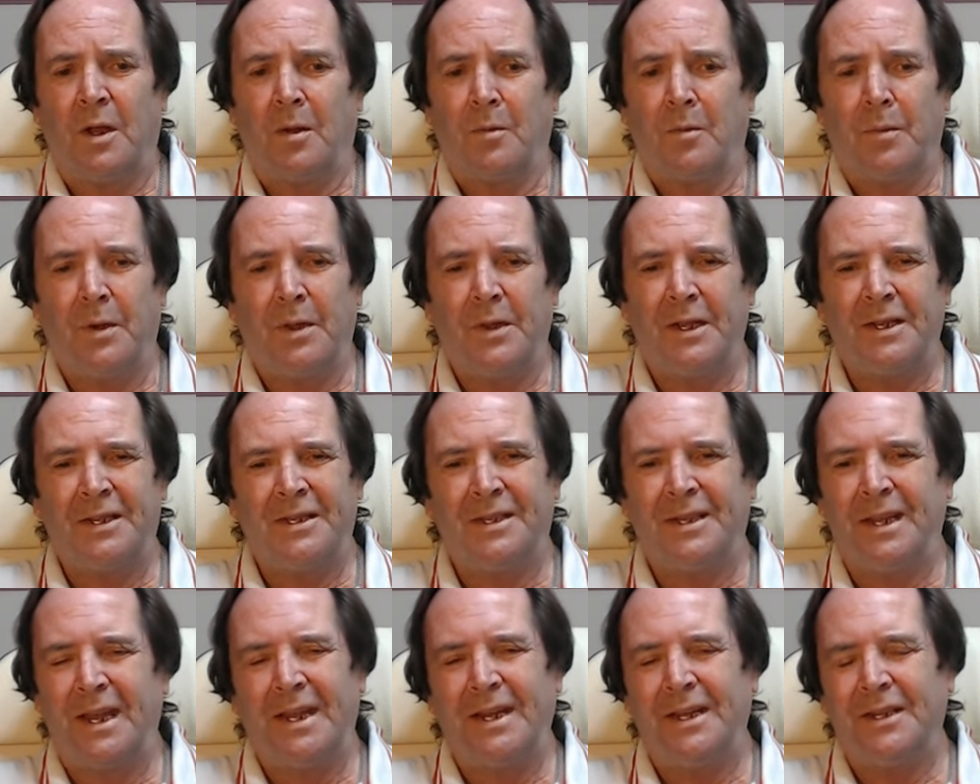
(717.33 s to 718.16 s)
But the
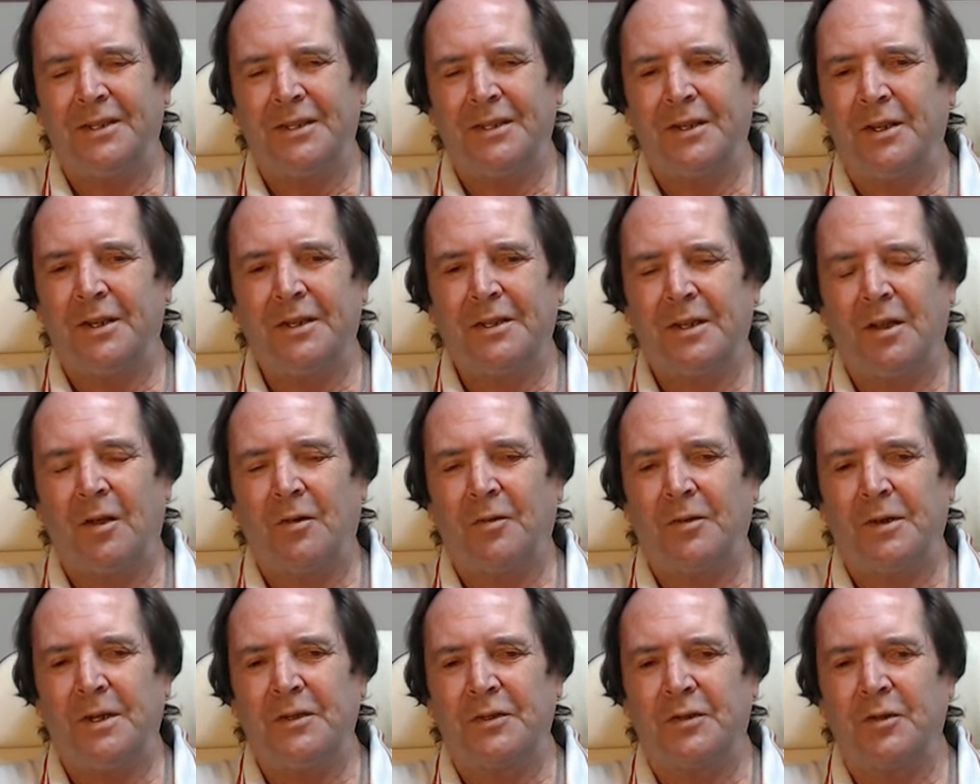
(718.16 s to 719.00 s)
days of
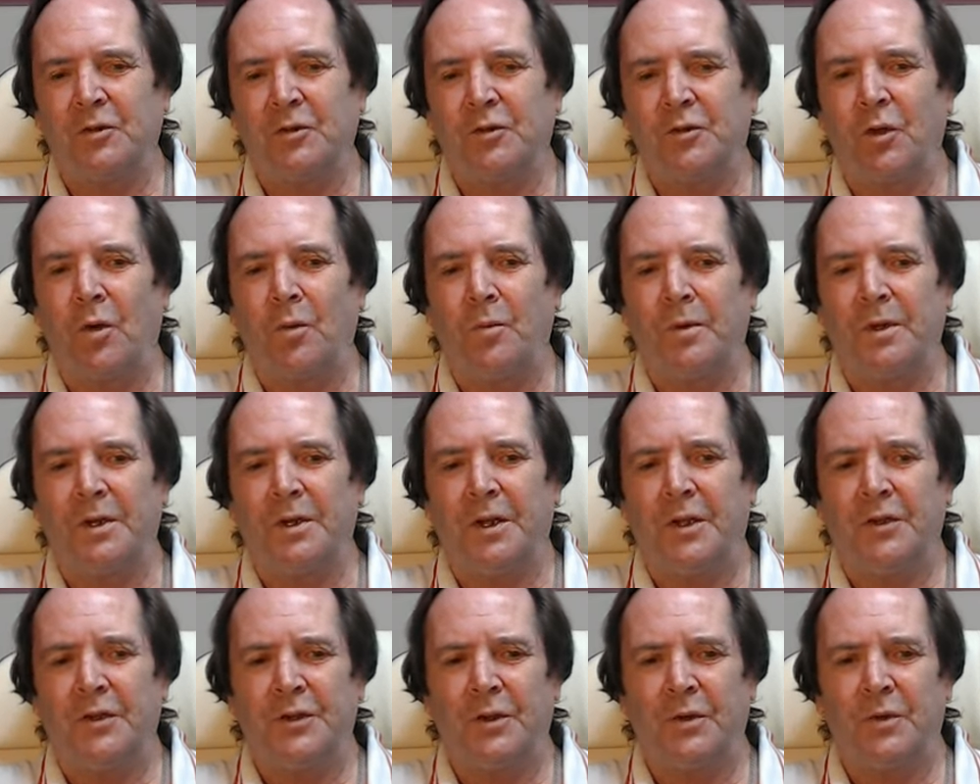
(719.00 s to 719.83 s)
its dominance are